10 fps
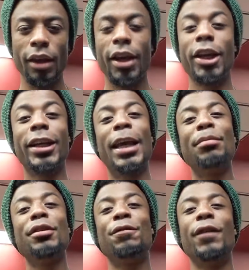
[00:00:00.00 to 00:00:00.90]
And there came
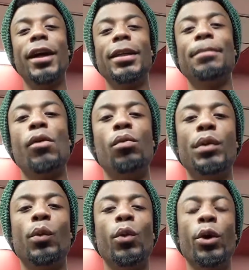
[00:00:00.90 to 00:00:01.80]
a defining
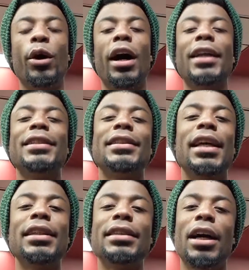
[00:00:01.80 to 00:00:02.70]
moment where I
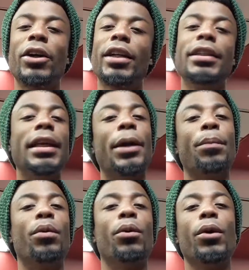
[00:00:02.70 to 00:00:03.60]
sat down at the
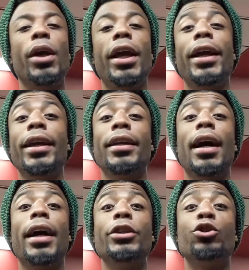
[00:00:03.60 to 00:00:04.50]
airport and
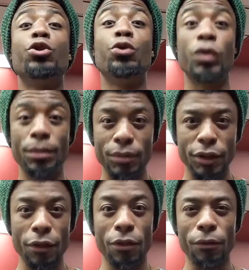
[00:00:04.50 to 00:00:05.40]
I tripped
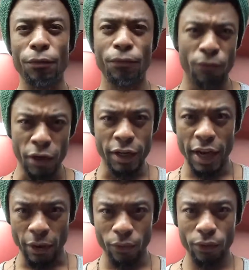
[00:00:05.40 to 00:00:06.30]
the fuck
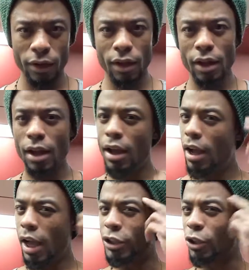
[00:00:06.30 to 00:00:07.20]
out.
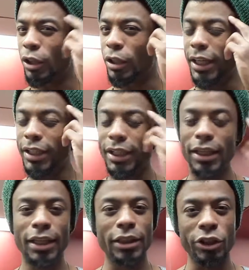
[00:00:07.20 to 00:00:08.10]
I started
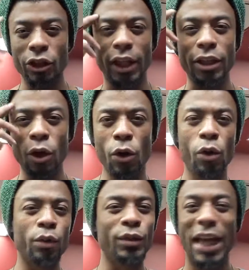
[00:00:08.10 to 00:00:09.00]
thinking, I started like,
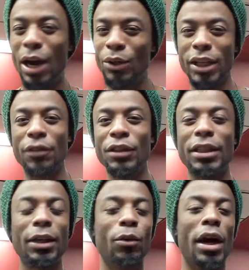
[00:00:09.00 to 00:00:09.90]
yo, doubting
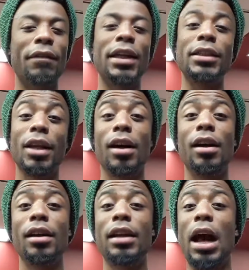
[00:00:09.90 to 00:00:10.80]
everything. What have I
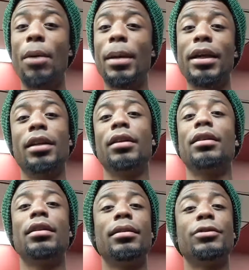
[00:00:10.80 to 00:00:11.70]
done? How am I going to
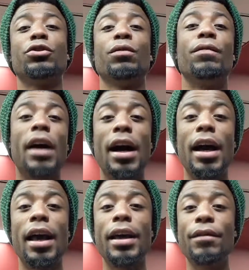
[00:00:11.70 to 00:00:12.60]

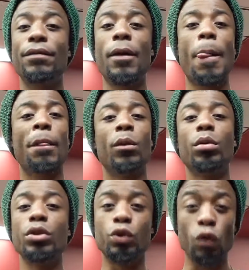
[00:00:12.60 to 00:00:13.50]
survive?
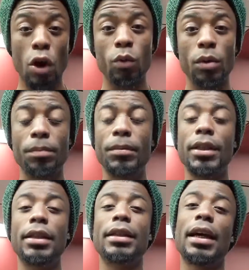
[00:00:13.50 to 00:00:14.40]
What is wrong with
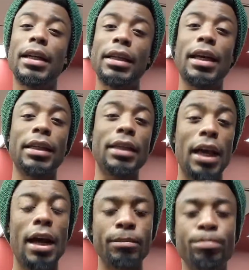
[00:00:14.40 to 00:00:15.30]
me? Yada, yada,
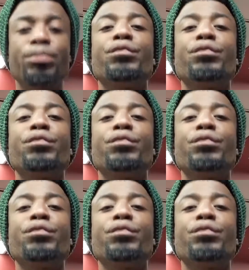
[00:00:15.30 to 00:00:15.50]
yada.